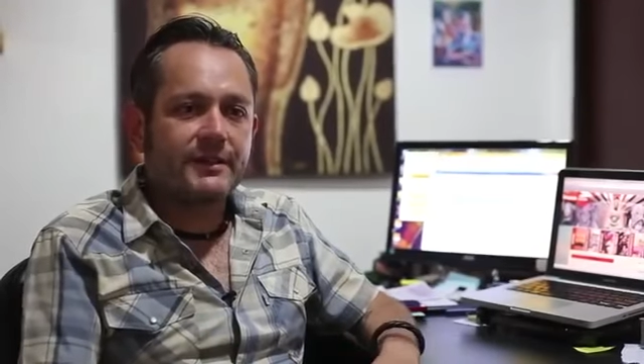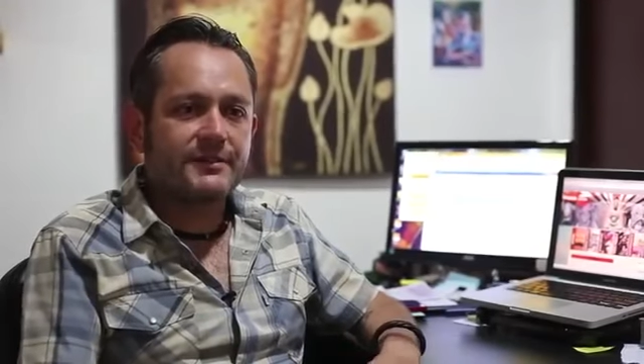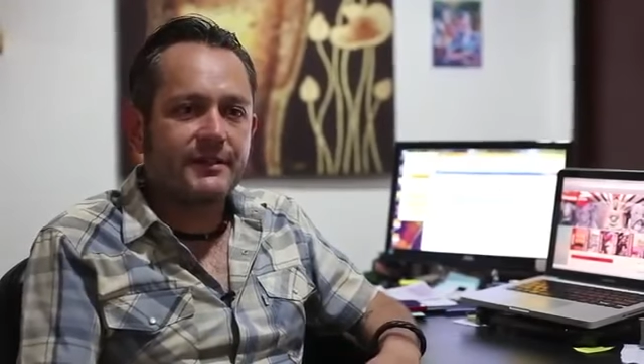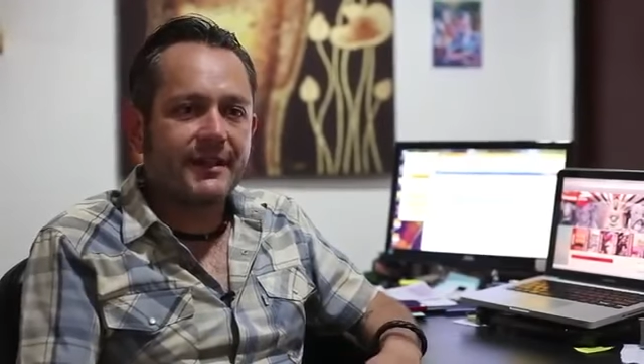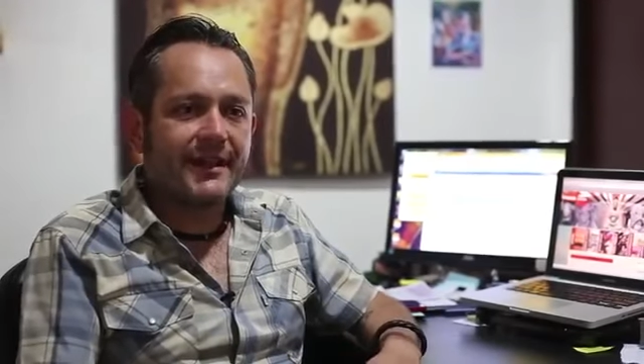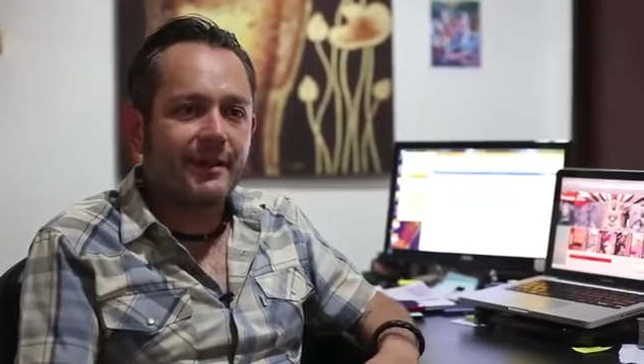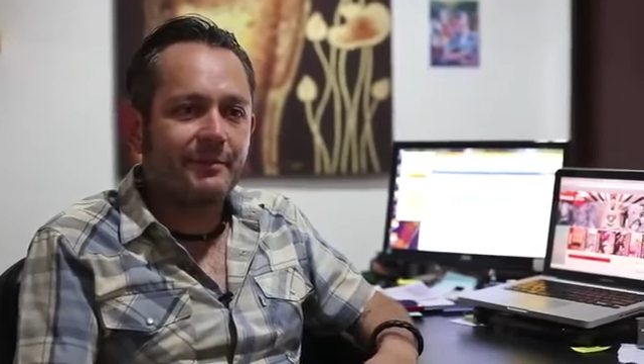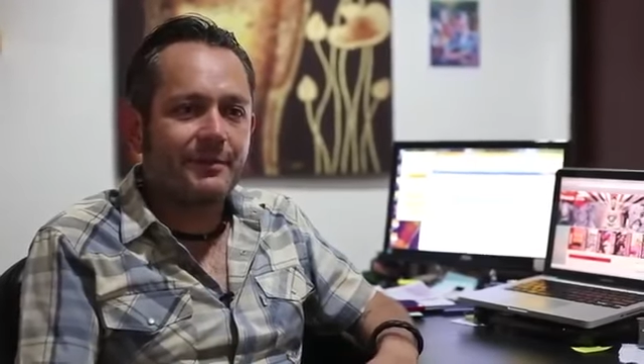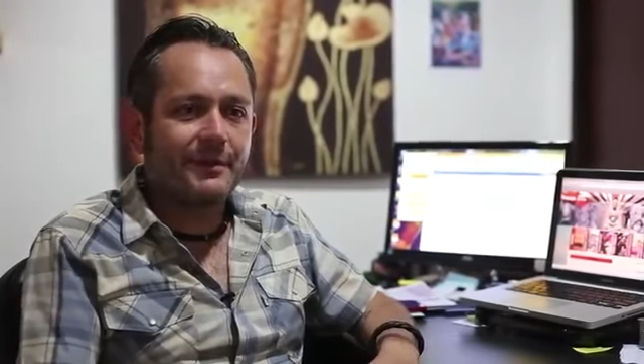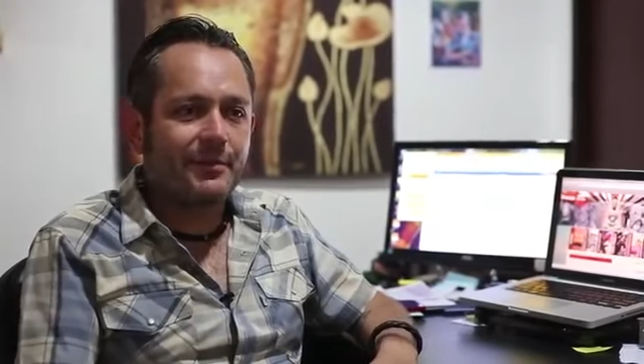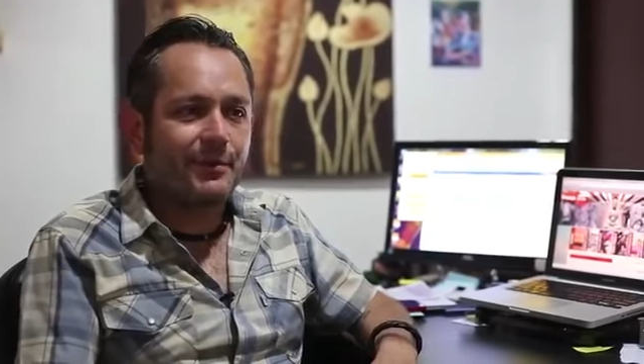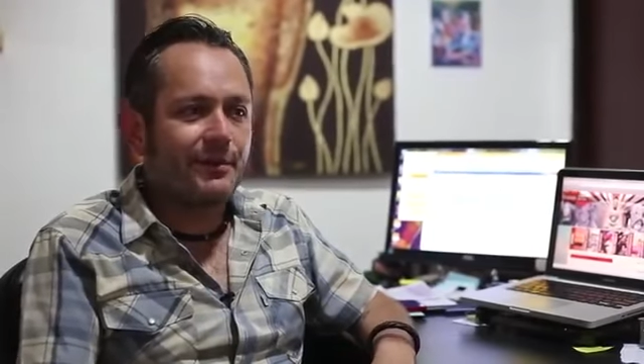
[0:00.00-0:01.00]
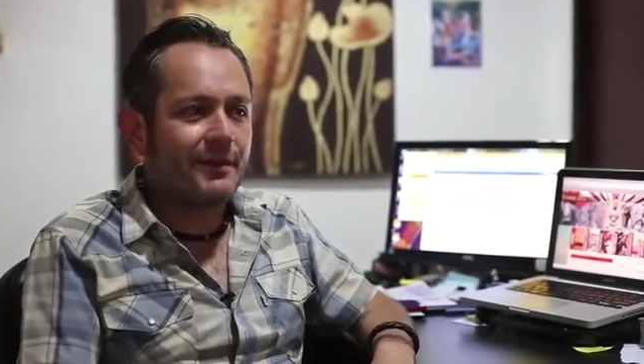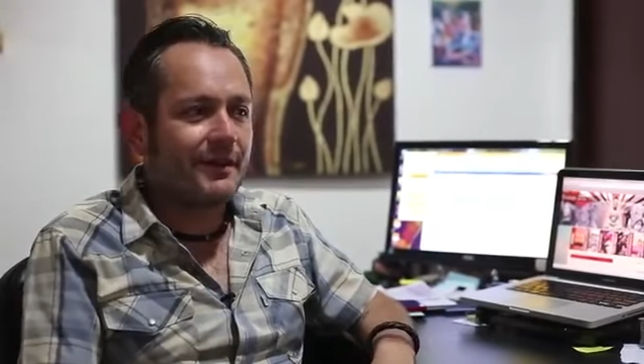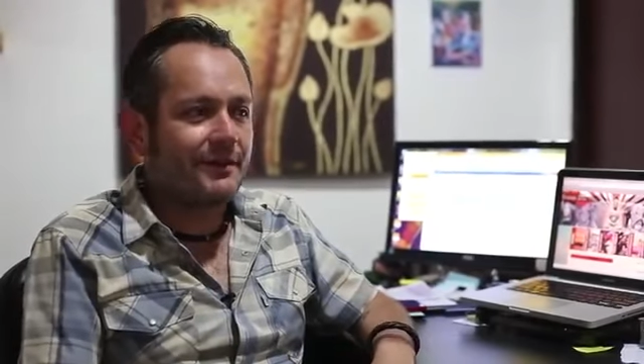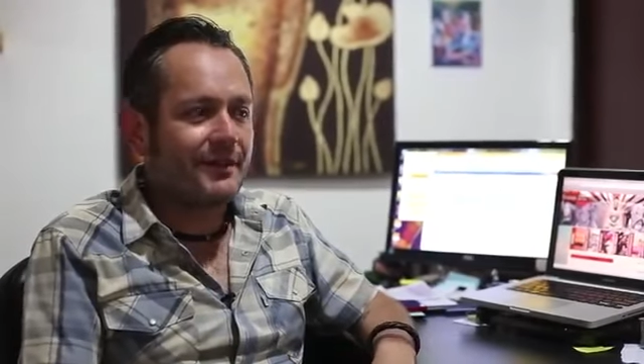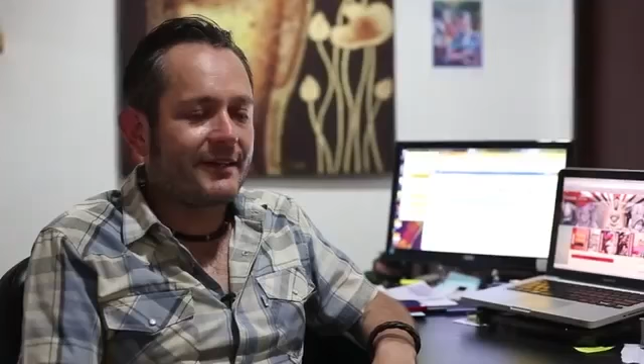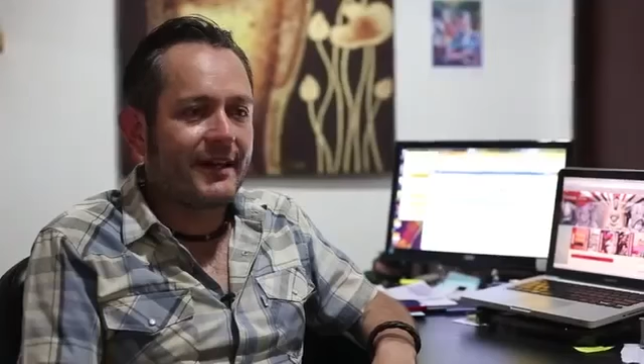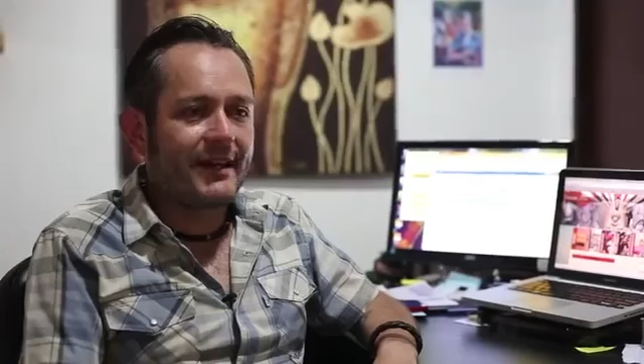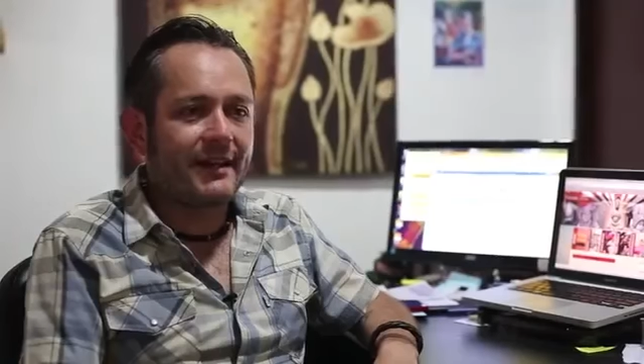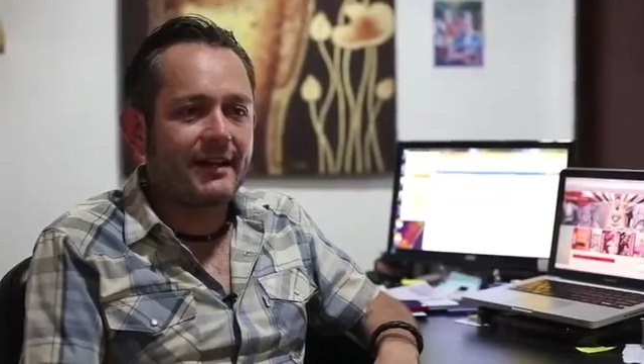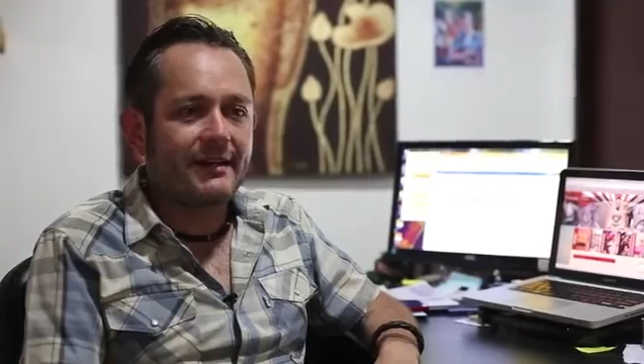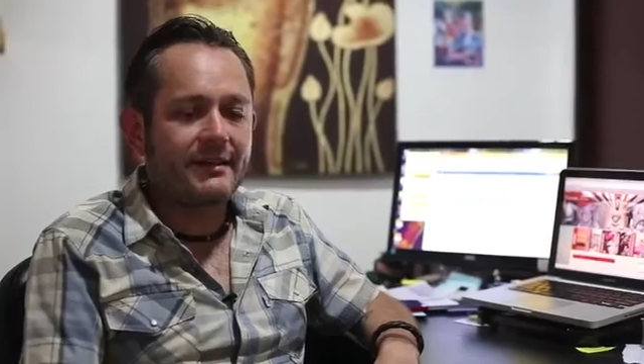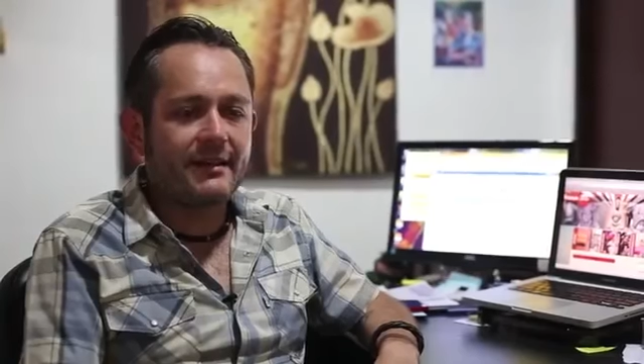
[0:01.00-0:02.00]
to actually help people here in
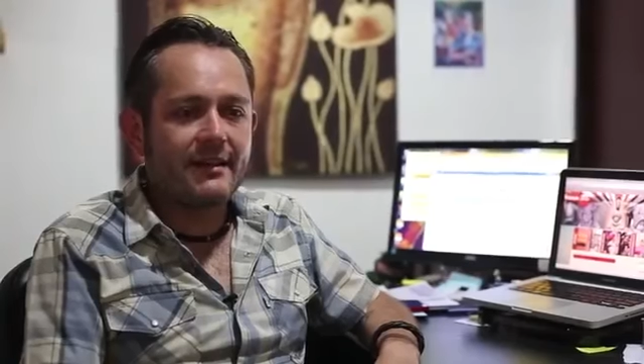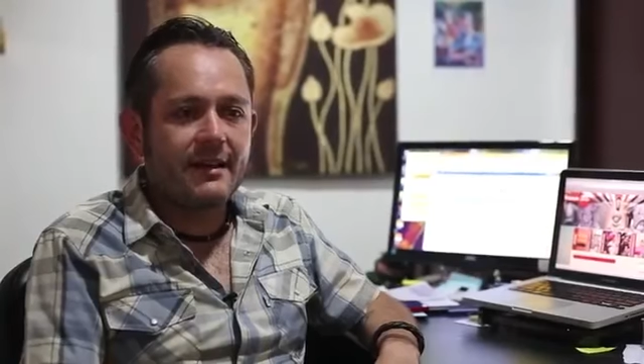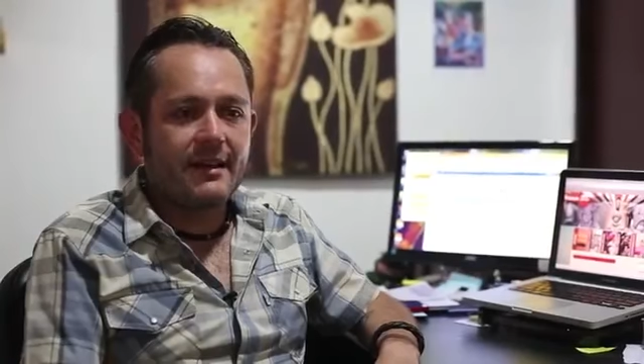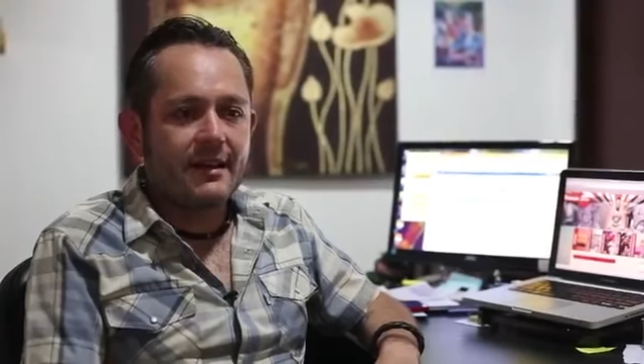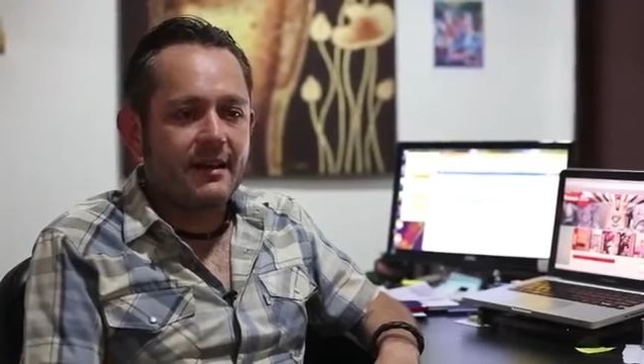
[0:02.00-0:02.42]
Thailand,